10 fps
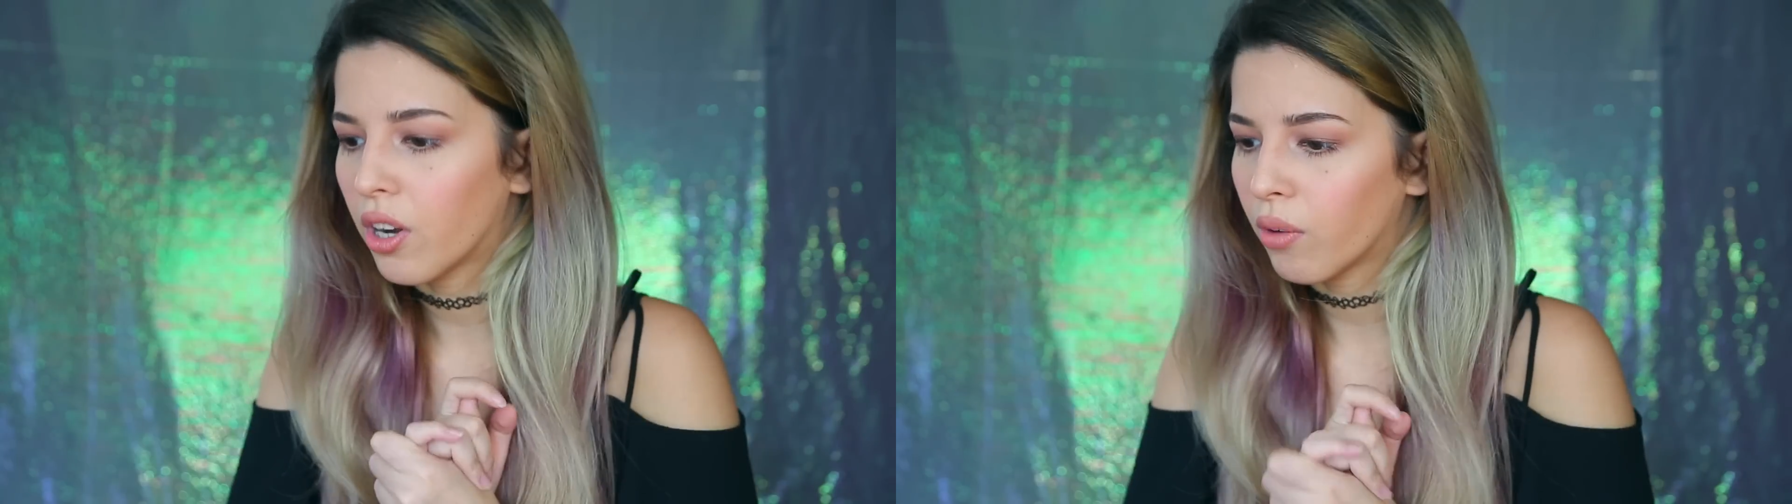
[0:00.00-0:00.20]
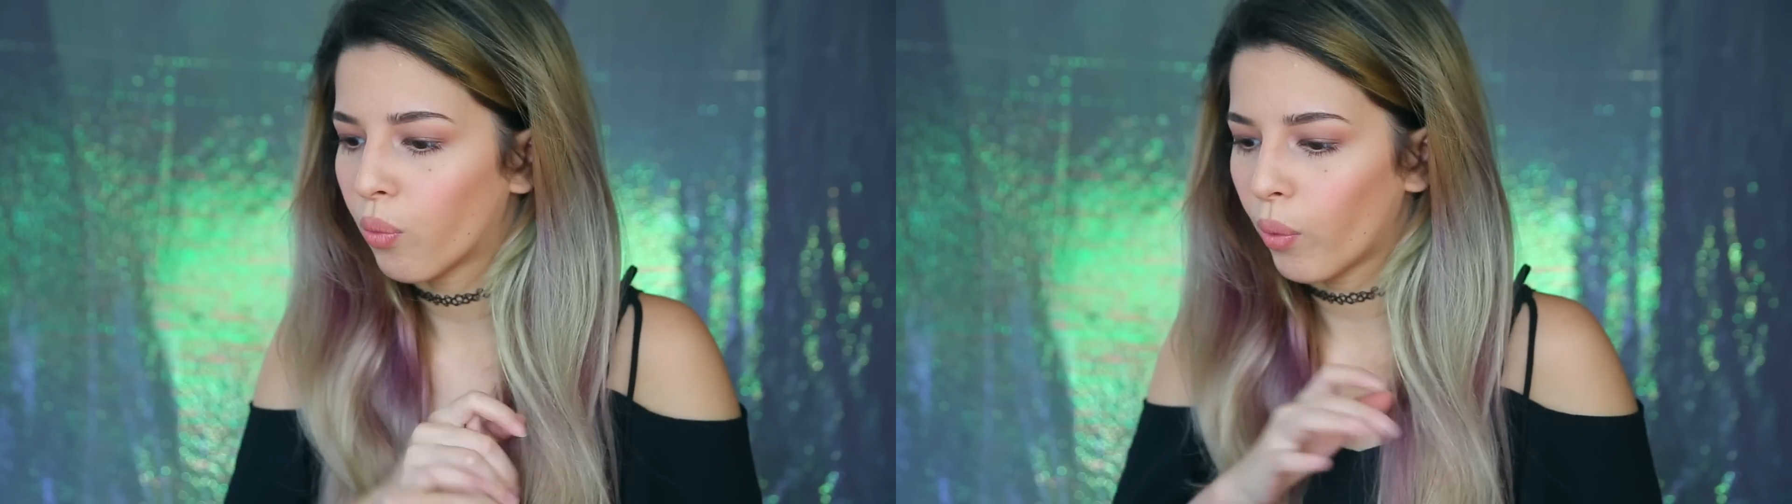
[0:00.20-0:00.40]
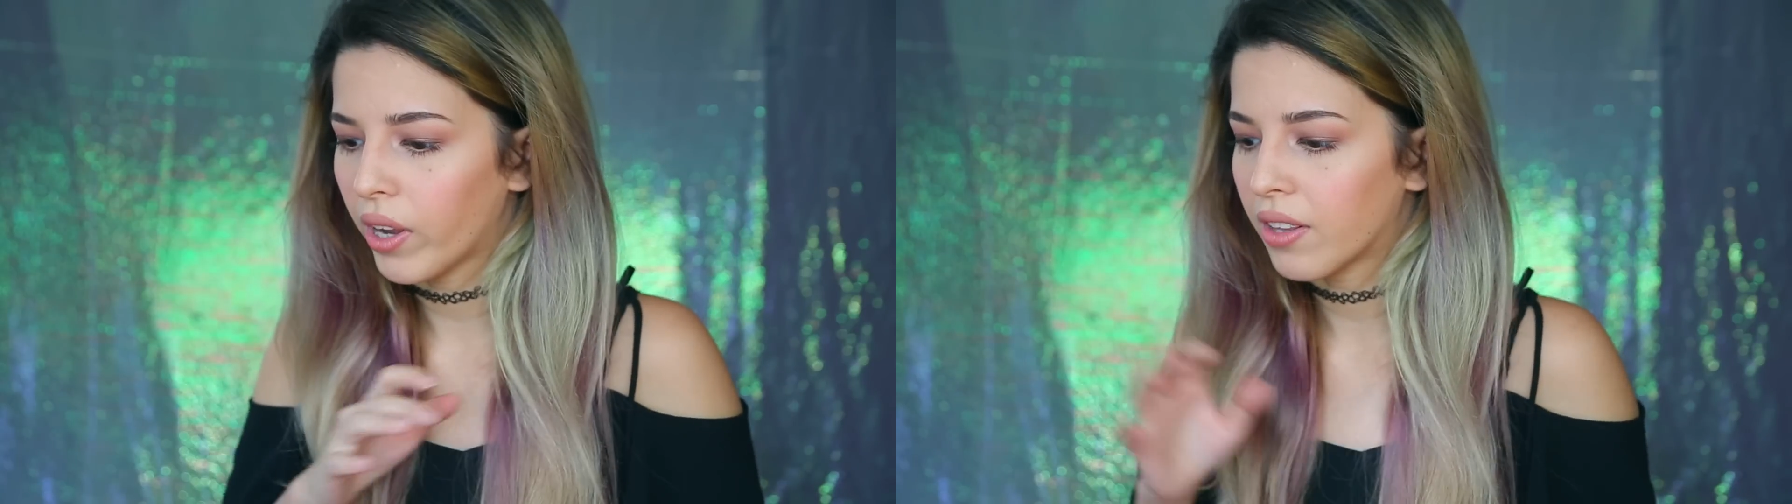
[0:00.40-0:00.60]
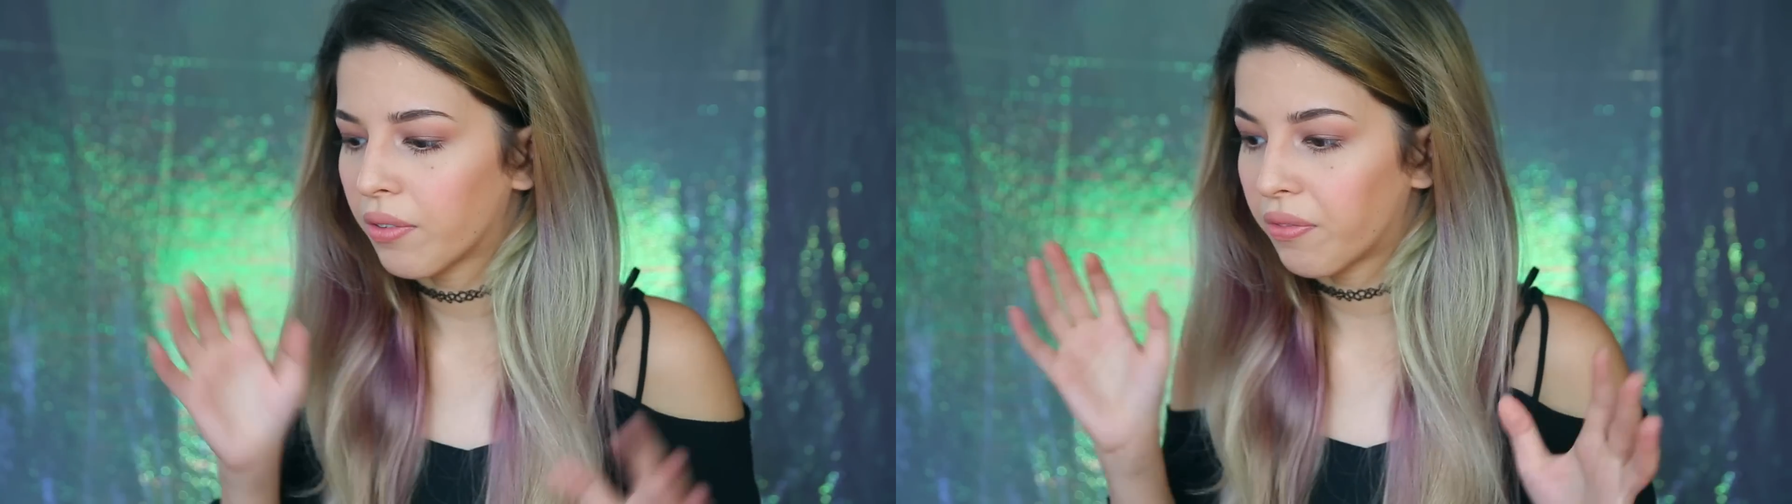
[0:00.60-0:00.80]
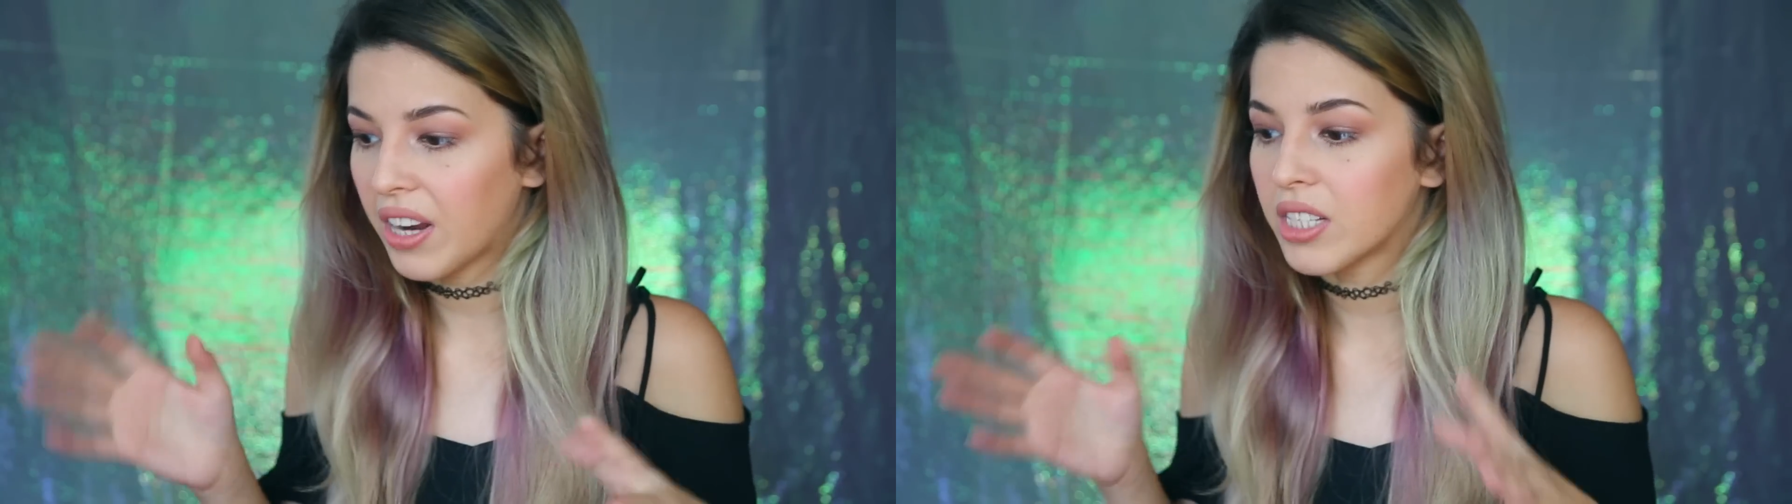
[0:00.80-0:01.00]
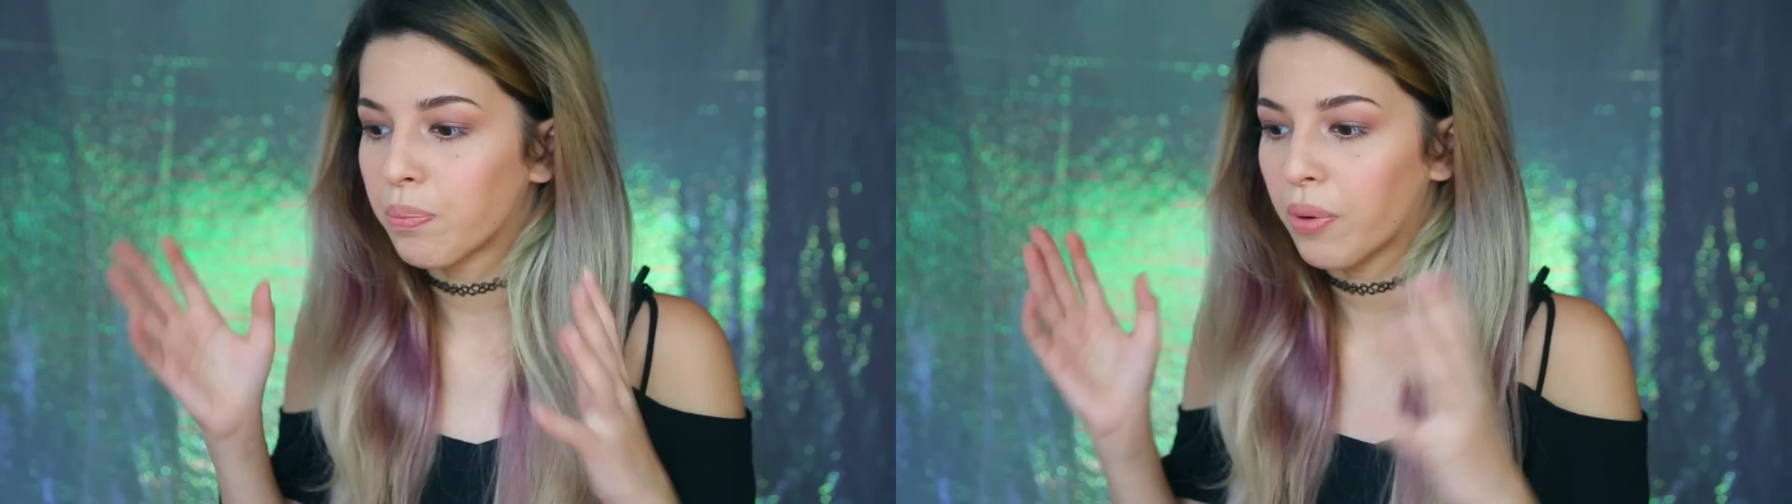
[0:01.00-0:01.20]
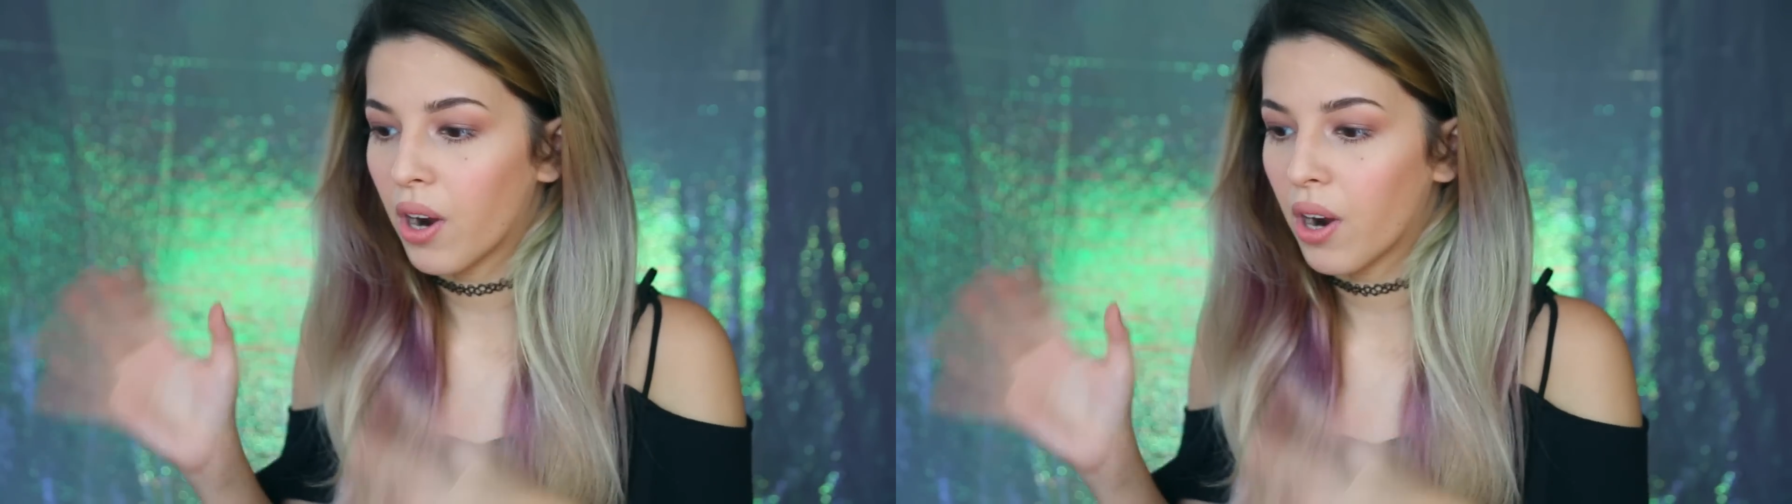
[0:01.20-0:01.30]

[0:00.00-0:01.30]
off with face